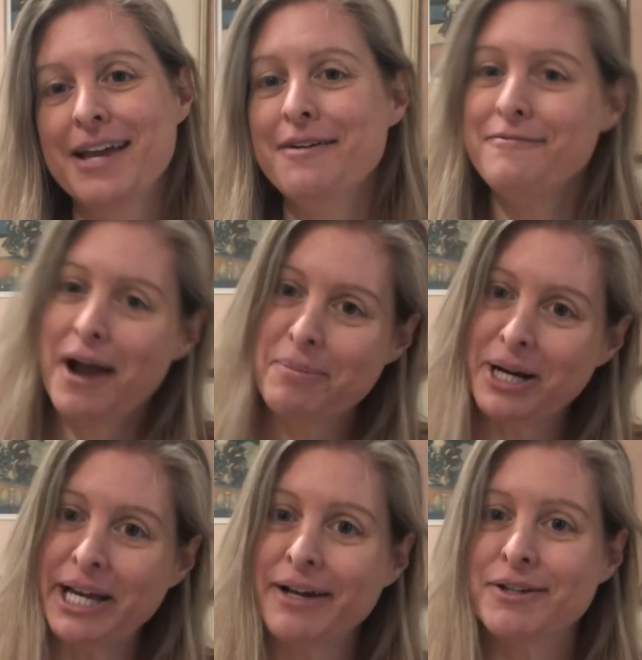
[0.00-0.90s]
fabric
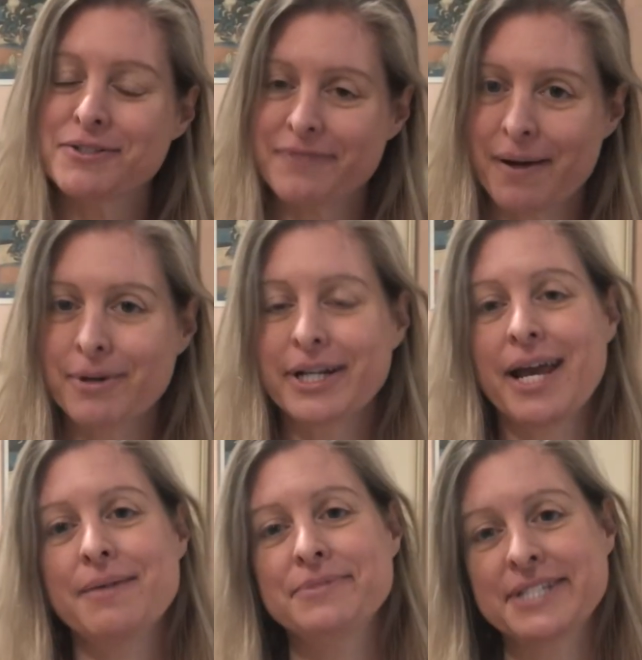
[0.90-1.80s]
counts, fabric
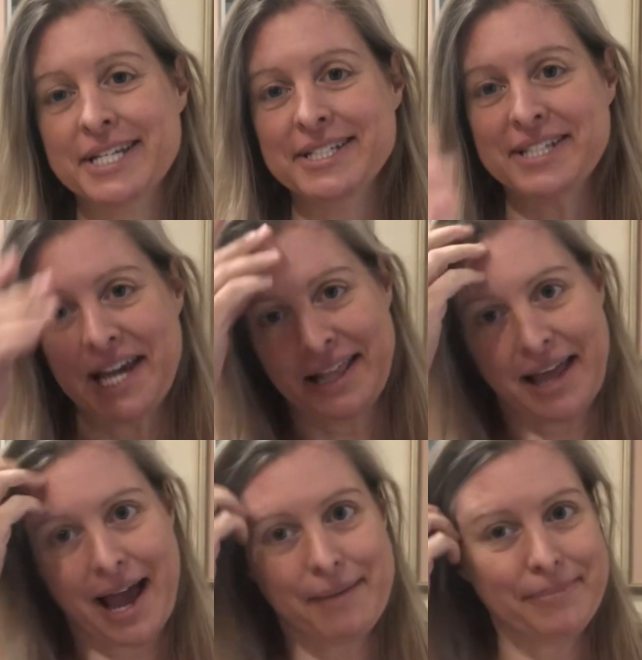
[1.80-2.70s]
names, things like
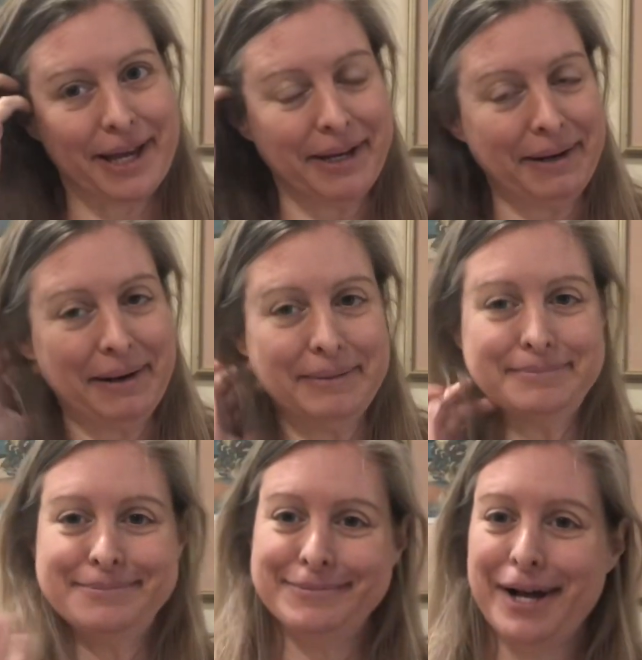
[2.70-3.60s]
that, but
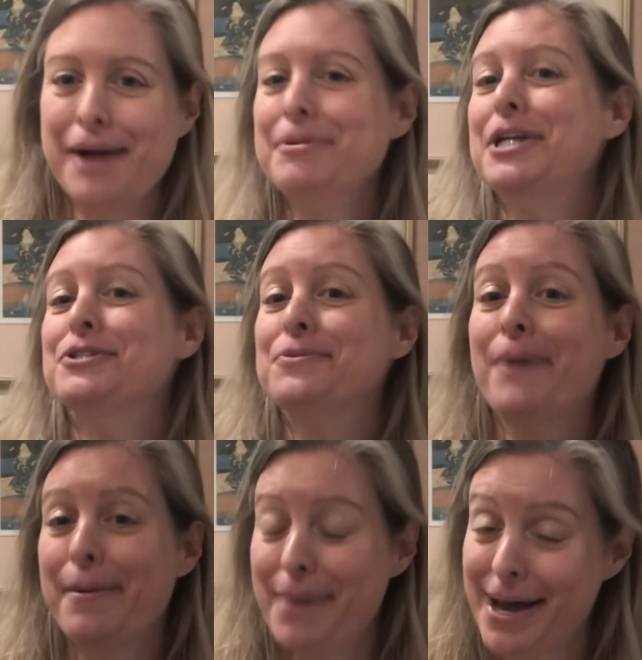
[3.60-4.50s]
I'm going to do
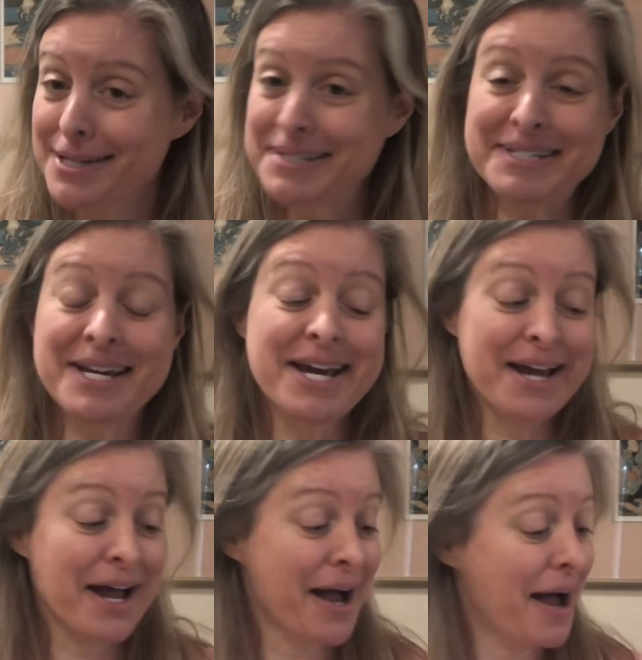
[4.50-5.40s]
my best.
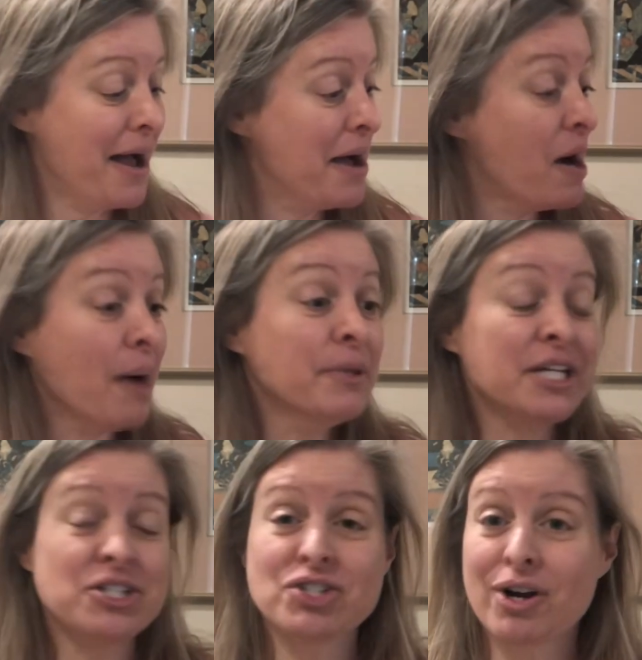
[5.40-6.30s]
I'm going to
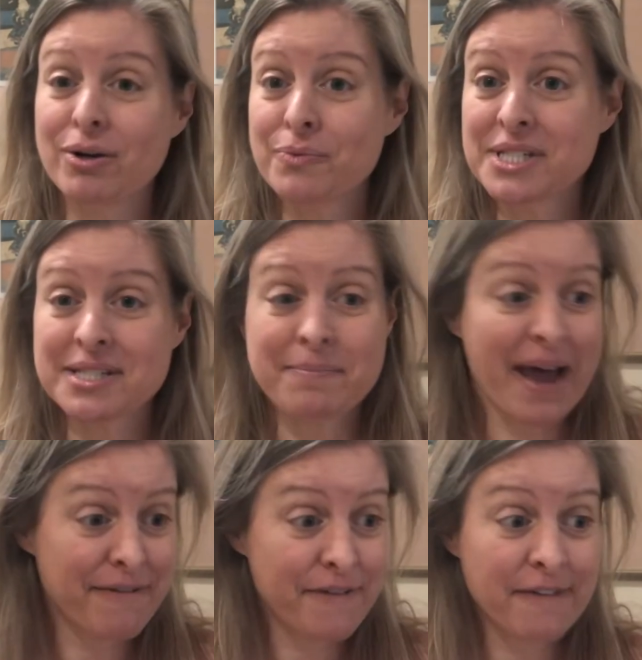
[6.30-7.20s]
start with some
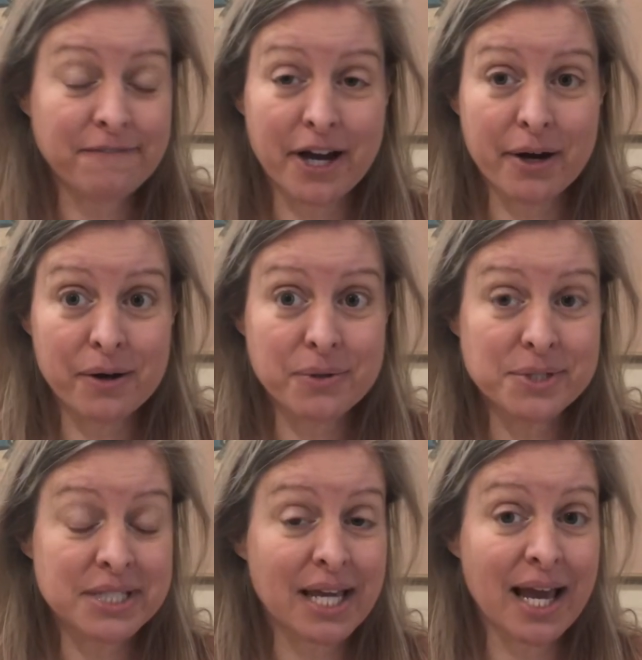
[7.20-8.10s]

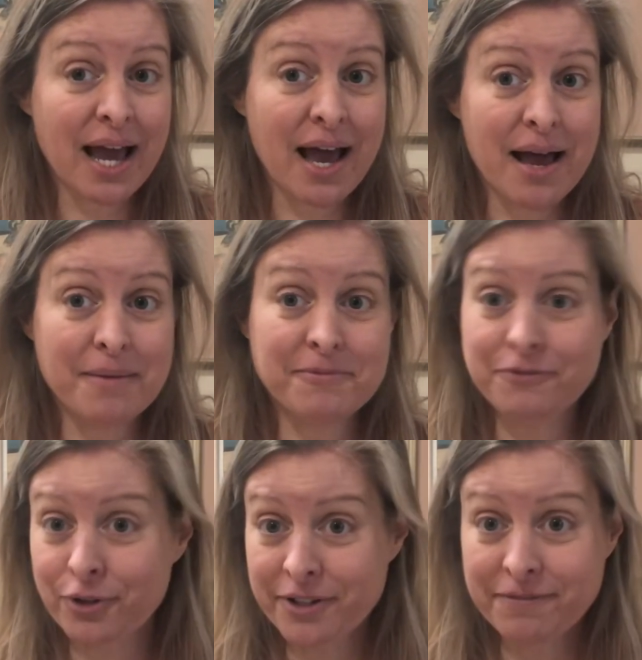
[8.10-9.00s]
FFOs,
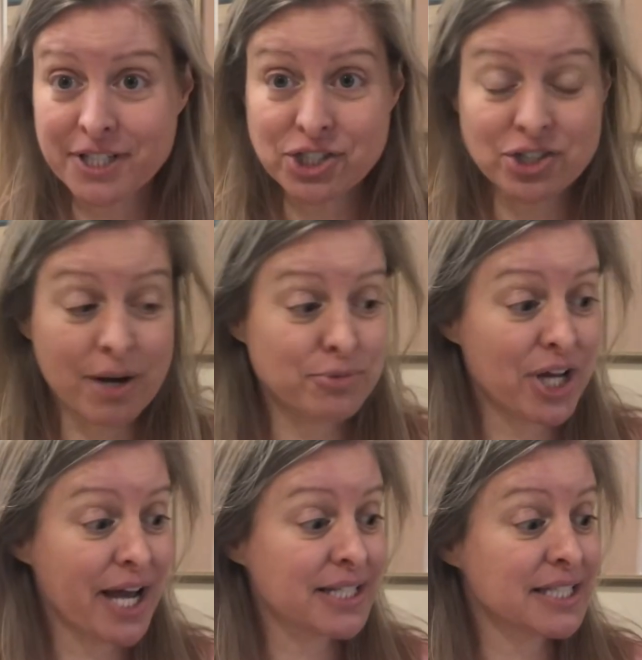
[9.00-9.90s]
fully finished
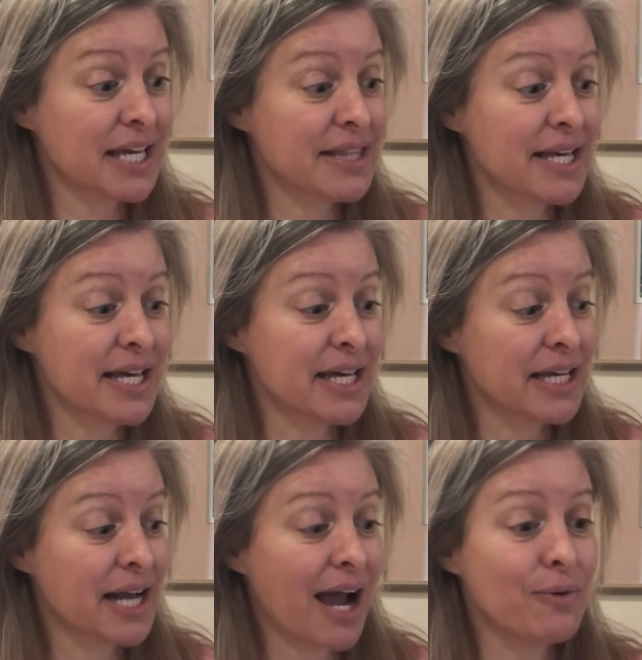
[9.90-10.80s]
objects, and
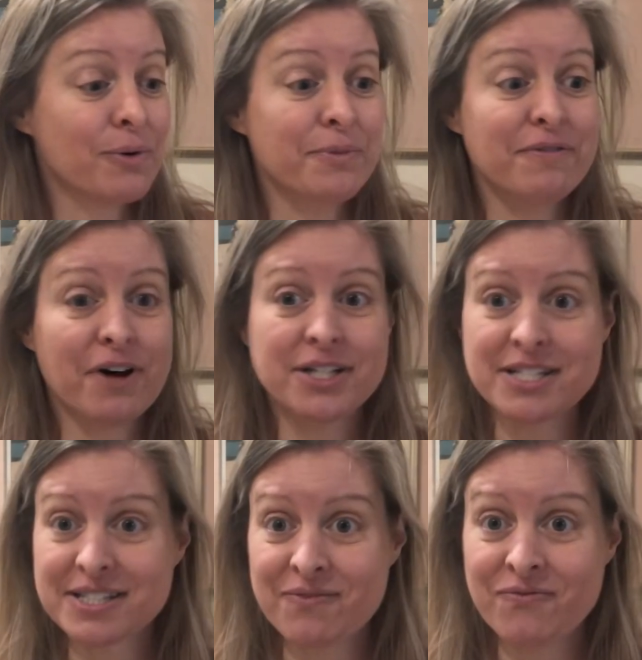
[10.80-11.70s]
then I will move on to
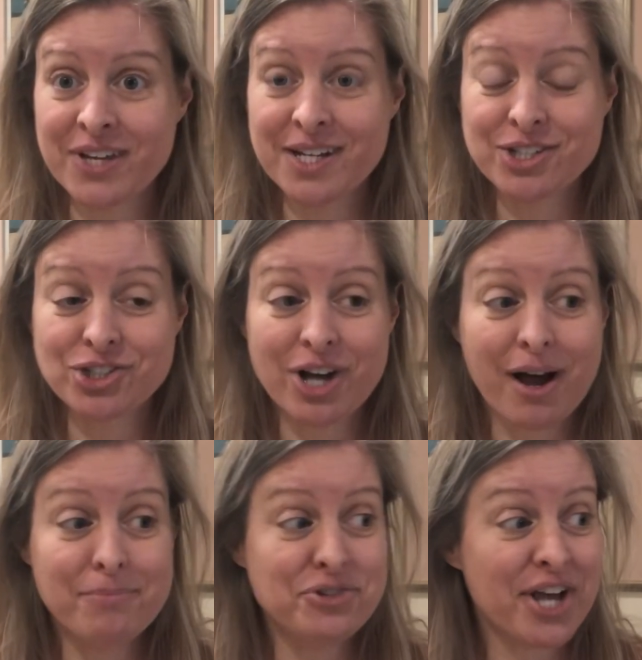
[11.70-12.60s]
some finished
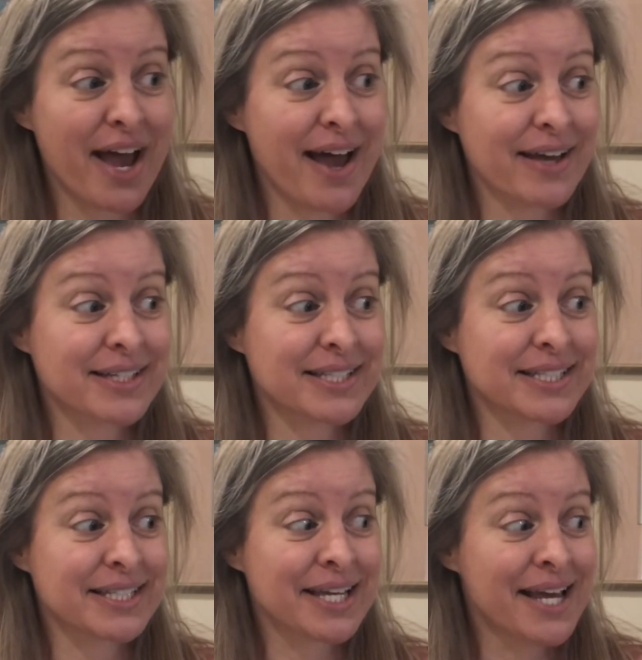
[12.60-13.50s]
objects,